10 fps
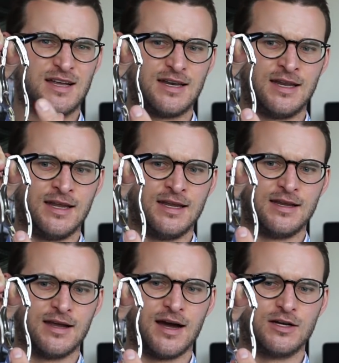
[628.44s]
The
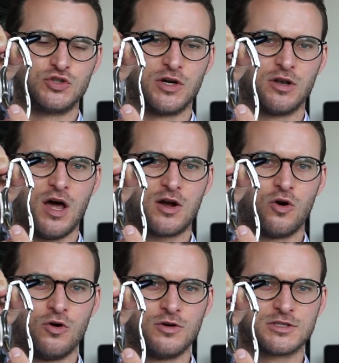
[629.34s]
drilled lug
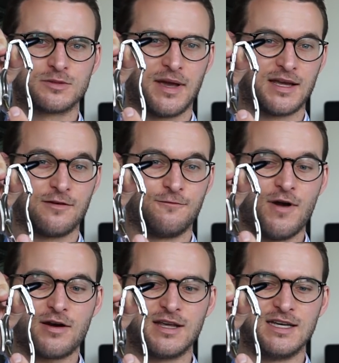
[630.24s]
holes make it
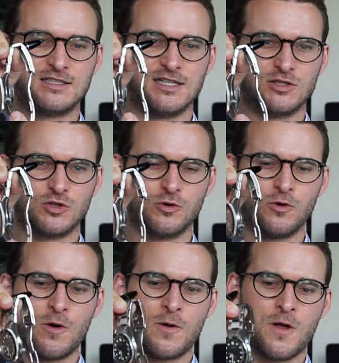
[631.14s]
very easy
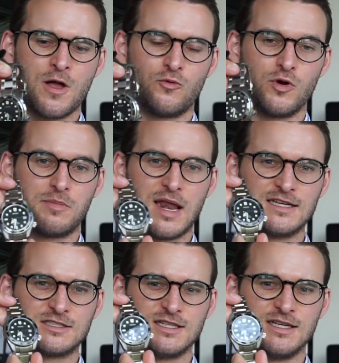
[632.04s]
to
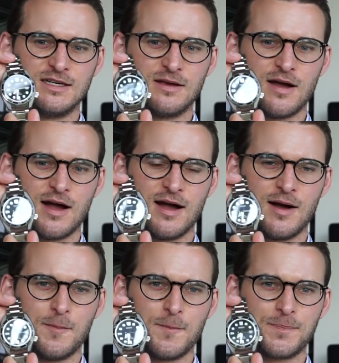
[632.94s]
replace the
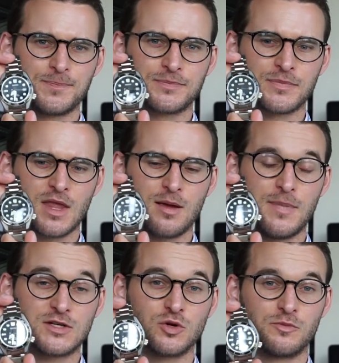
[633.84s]

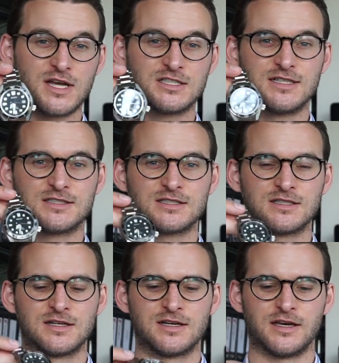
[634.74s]
metal bracelet
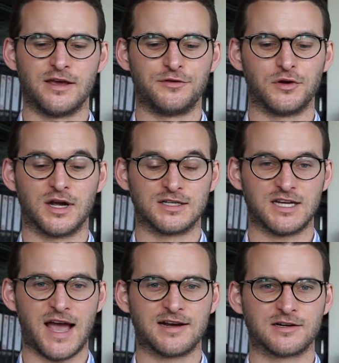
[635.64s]
if you got
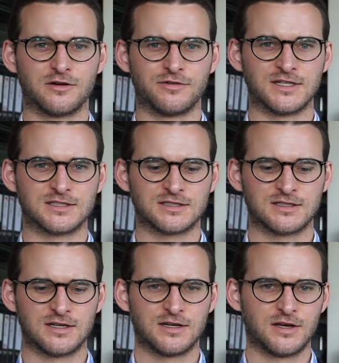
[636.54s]
tired of it.
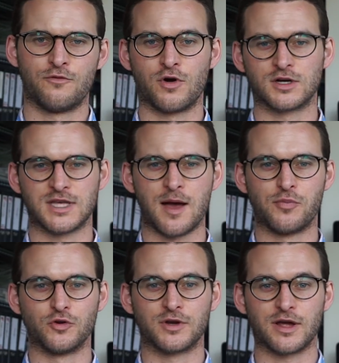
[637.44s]
For
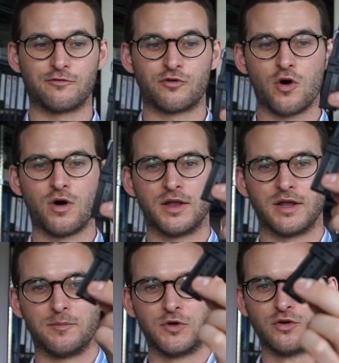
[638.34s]
example, you can throw on
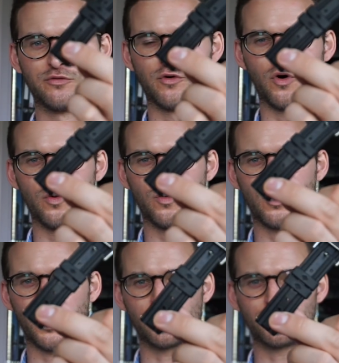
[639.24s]
a beautiful
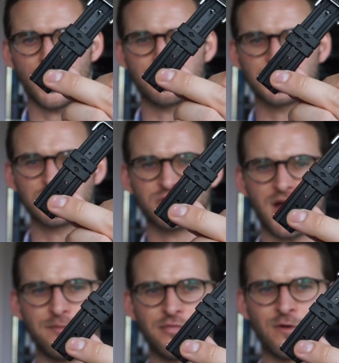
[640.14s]
rubber
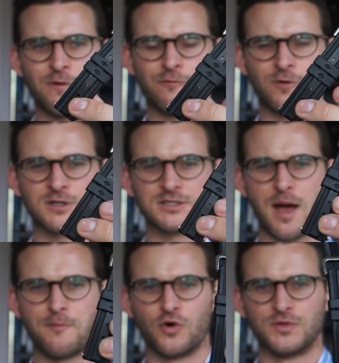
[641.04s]
strap, for
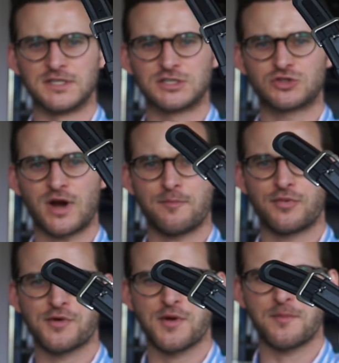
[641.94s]
example this strap
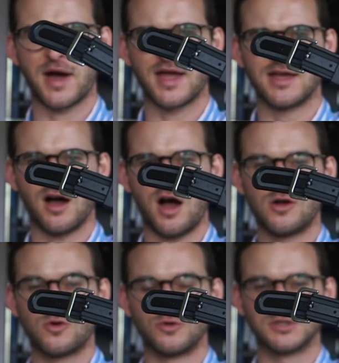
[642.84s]
by
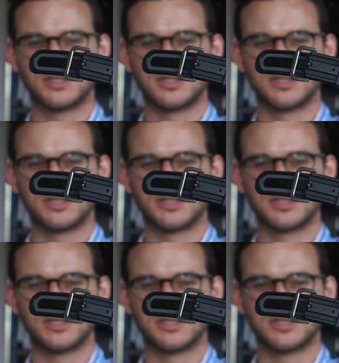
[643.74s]
Uncle